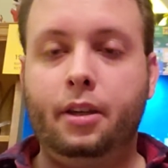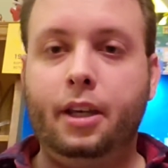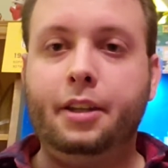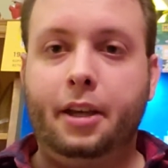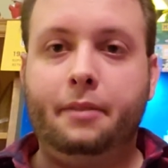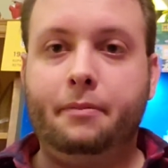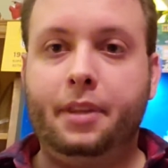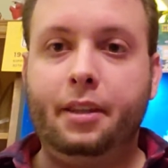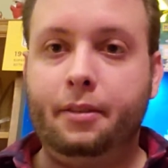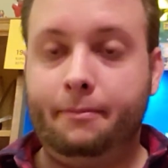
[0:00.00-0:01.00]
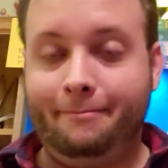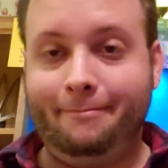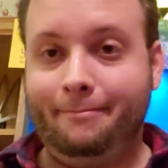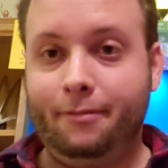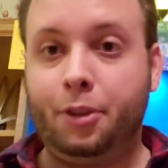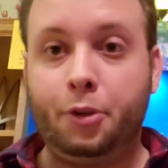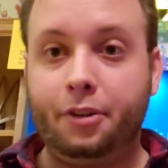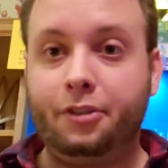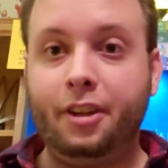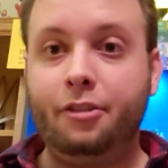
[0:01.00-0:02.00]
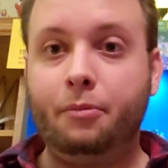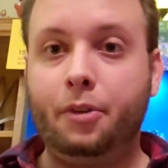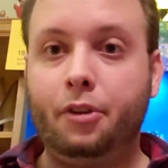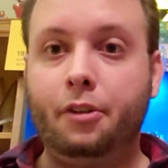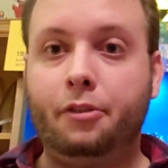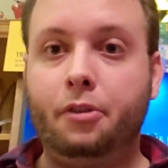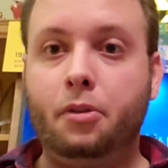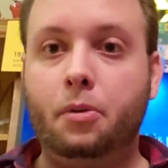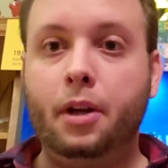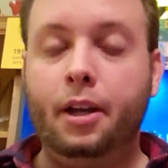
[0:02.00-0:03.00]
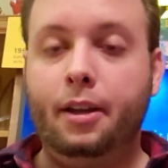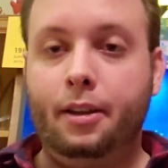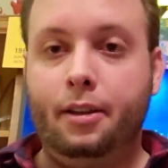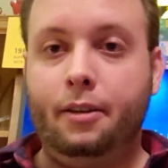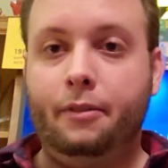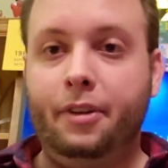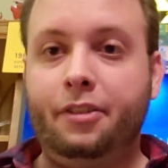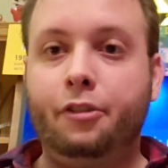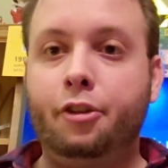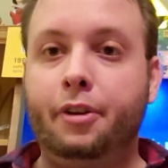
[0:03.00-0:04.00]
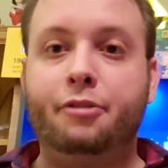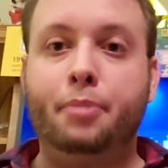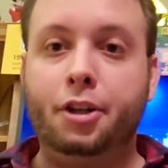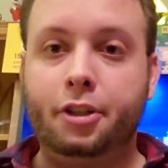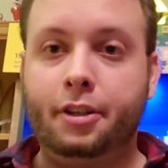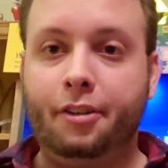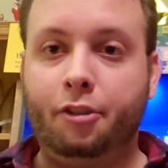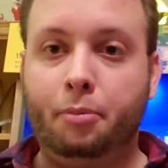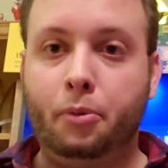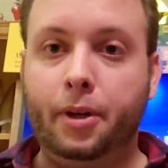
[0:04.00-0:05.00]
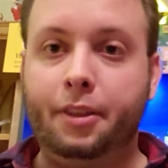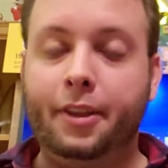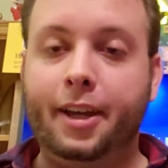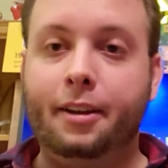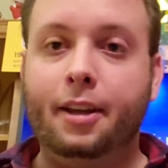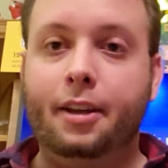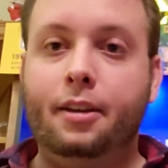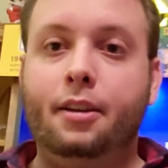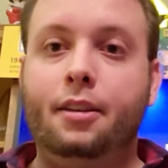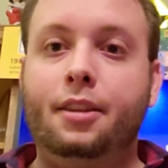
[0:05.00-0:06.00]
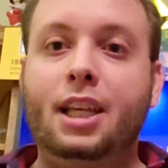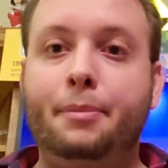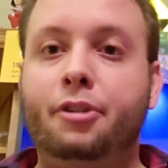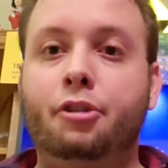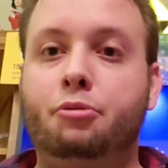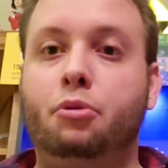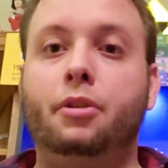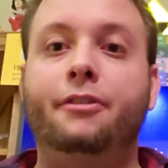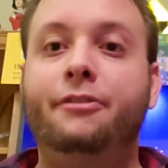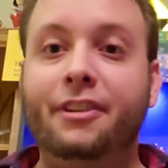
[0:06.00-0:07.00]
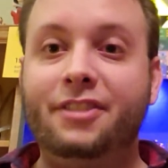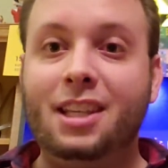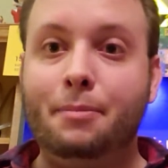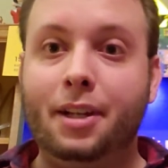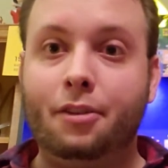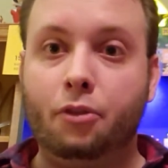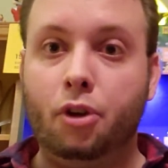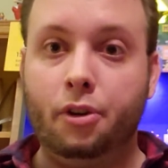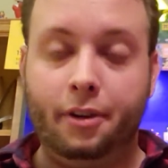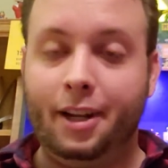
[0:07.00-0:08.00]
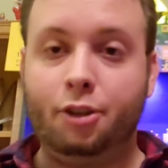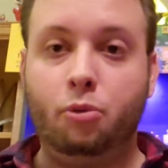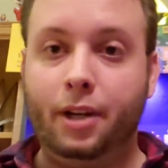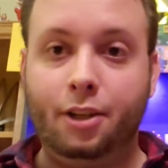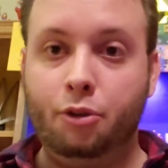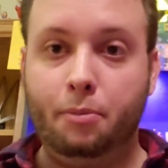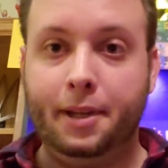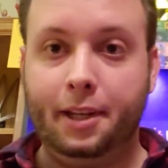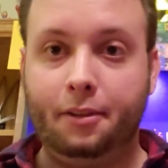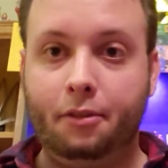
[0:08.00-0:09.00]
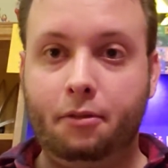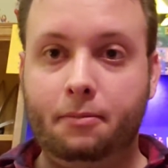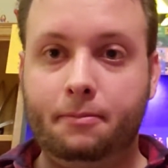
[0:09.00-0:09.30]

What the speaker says: And yeah, the third season was also facing serious budget cuts to the point that the episodes were only 15 minutes long and not 22 minutes.